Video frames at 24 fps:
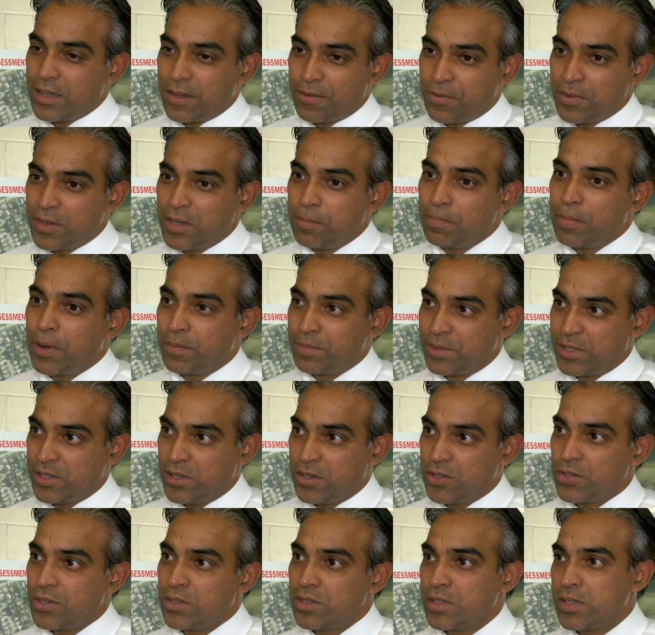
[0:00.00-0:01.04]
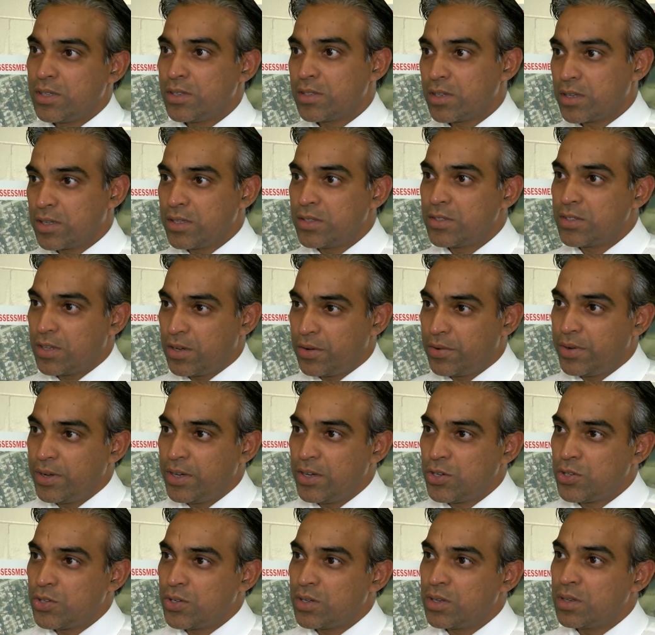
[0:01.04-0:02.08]
Definitely pump stations is a
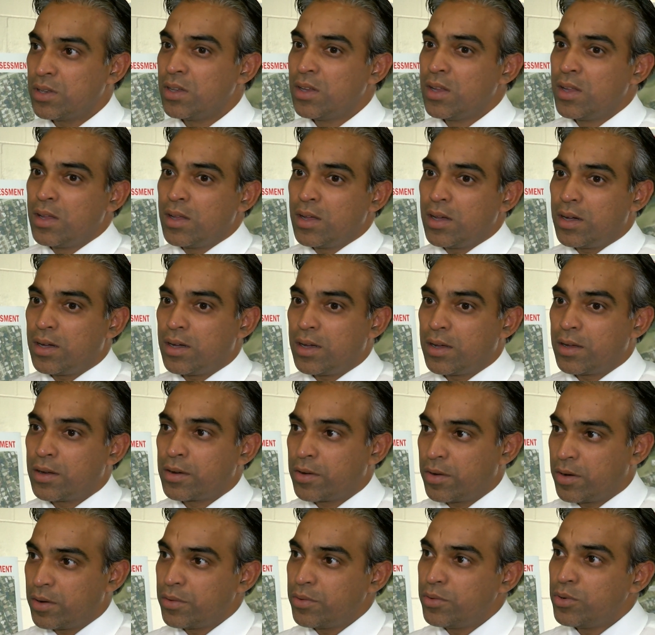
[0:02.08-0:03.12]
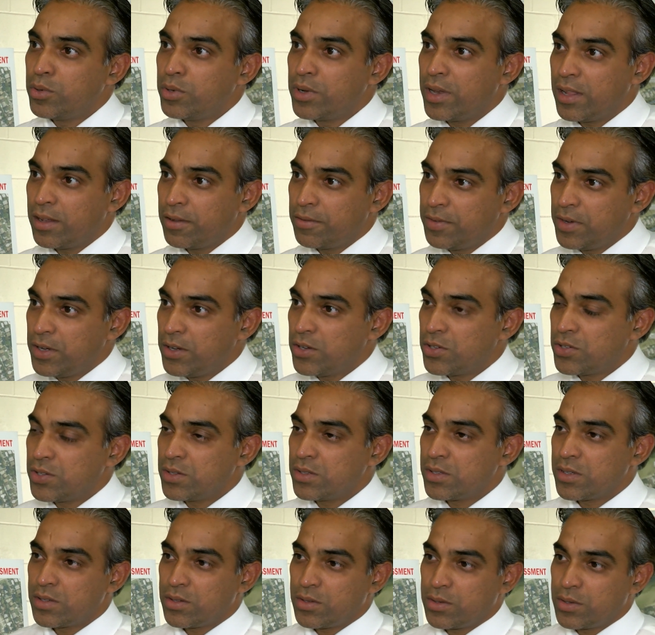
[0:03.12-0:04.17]
consideration. Uh, Crown Road
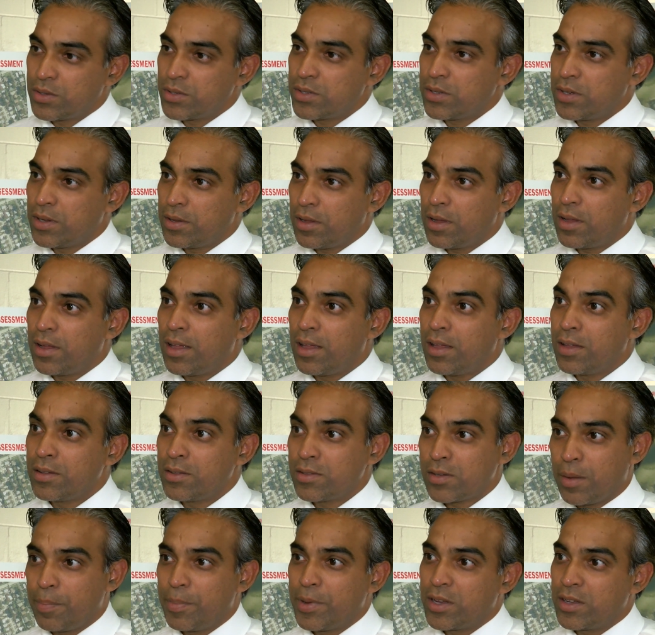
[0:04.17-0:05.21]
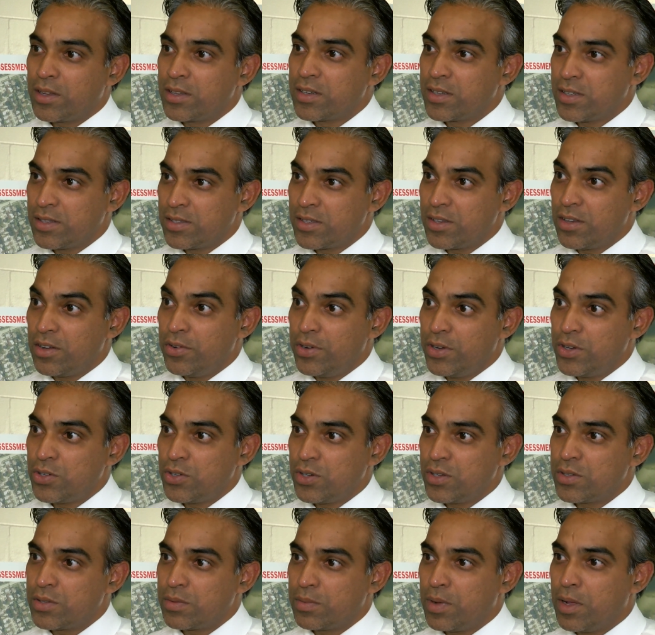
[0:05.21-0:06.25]
elevations are also a topic of
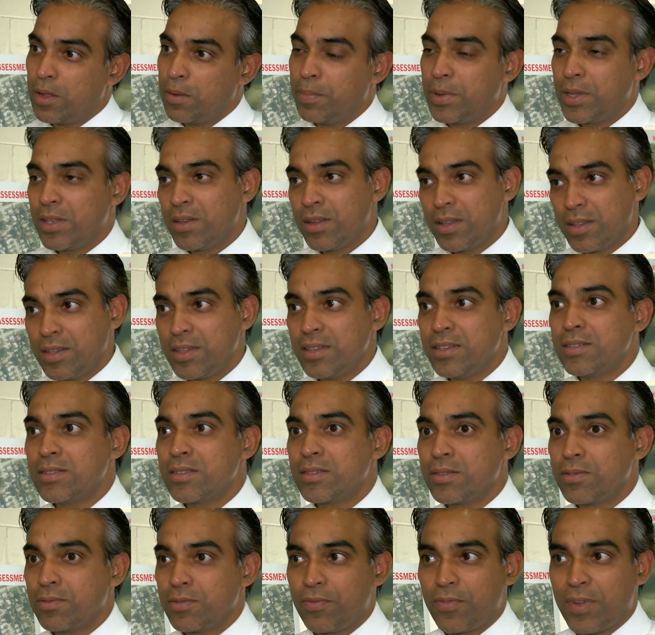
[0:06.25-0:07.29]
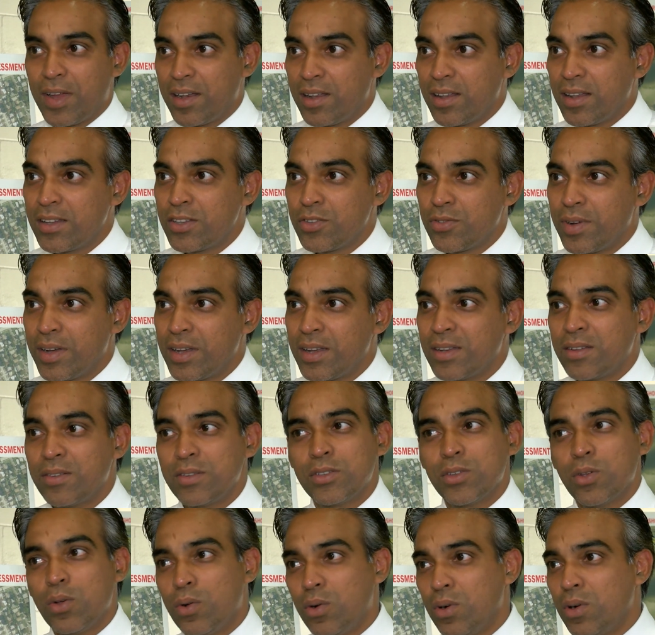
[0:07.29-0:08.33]
consideration as well, but nothing's finalized right now.
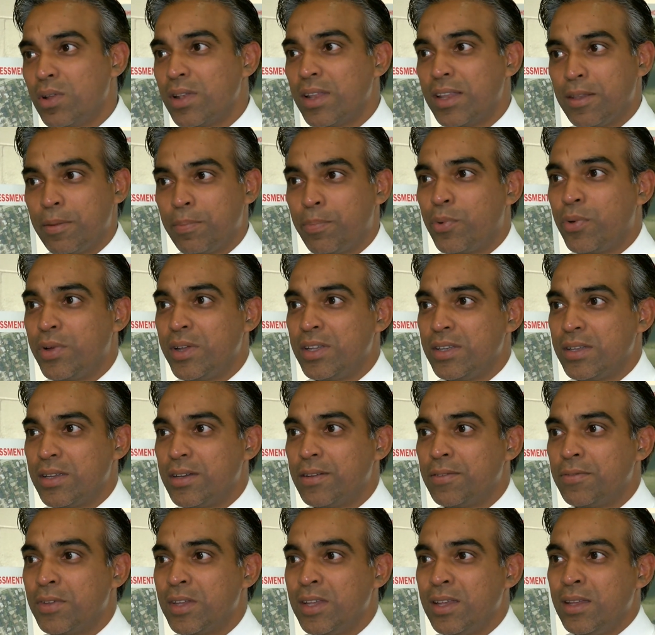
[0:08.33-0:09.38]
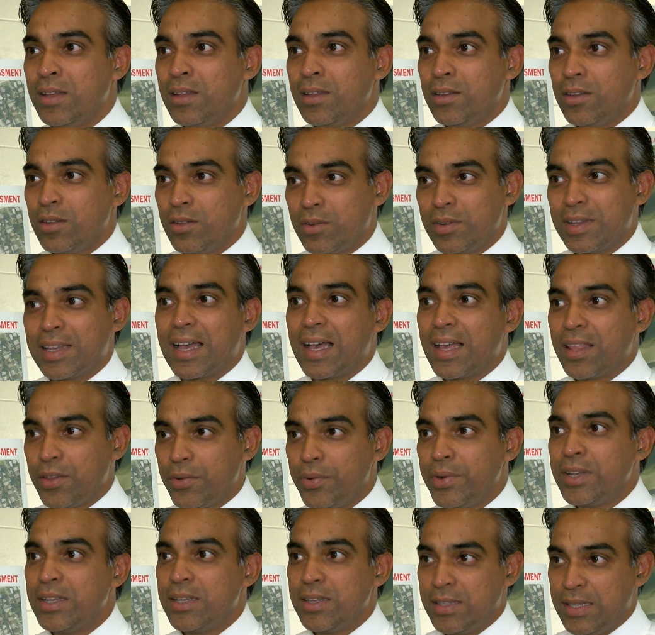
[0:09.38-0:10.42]
It's all at the point of, you know,
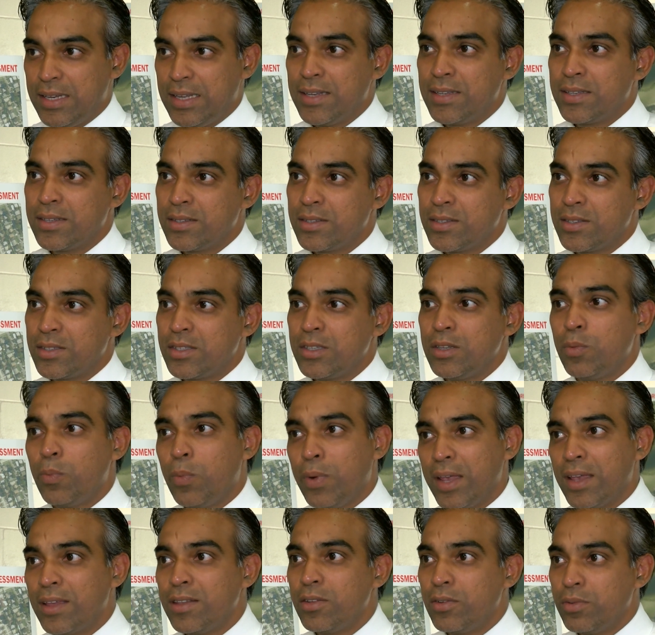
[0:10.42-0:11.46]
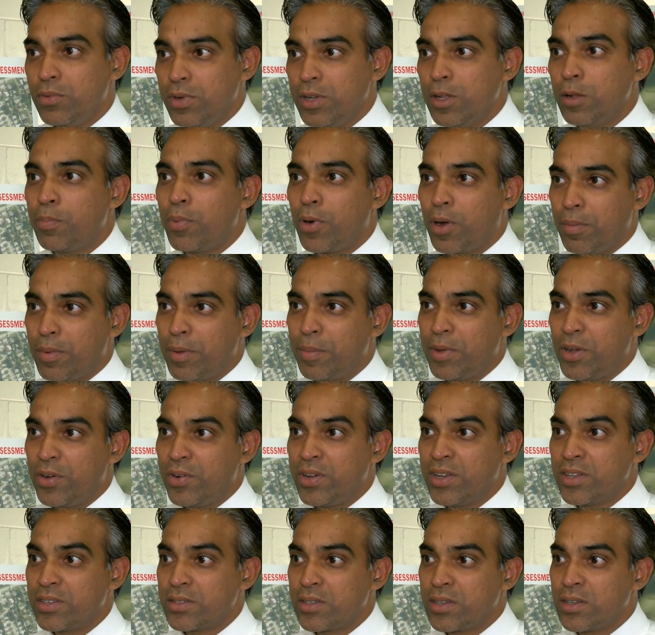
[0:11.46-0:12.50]
gathering the data to see where the real problem
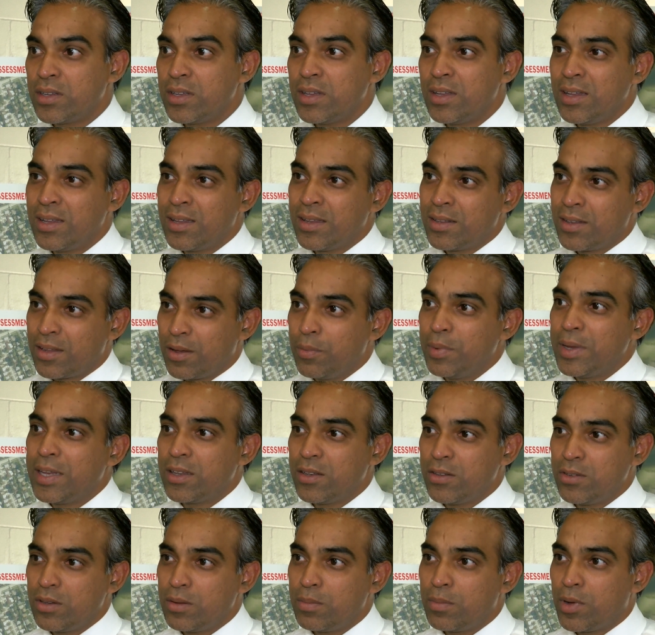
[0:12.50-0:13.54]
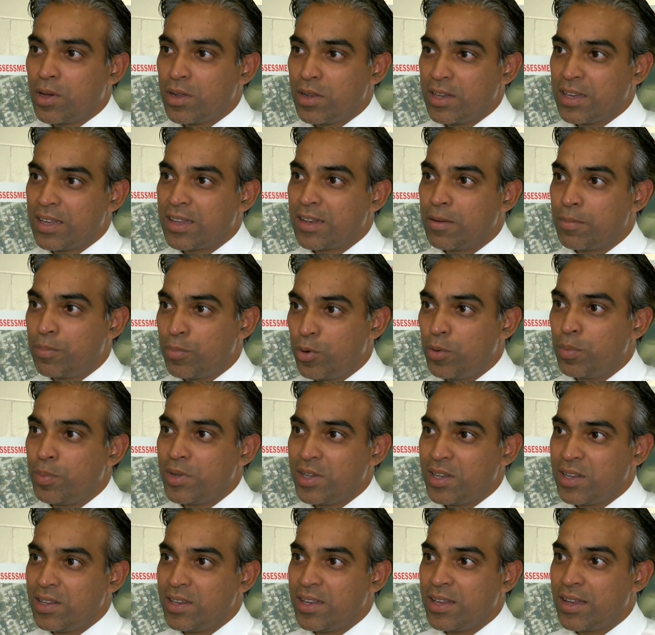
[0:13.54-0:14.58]
areas are. Mm-hmm. Now we can do the modeling and
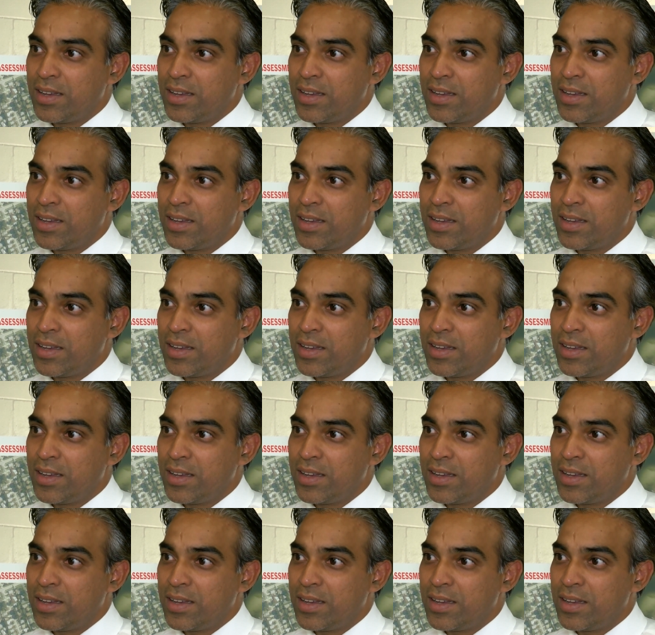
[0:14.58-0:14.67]
appropriately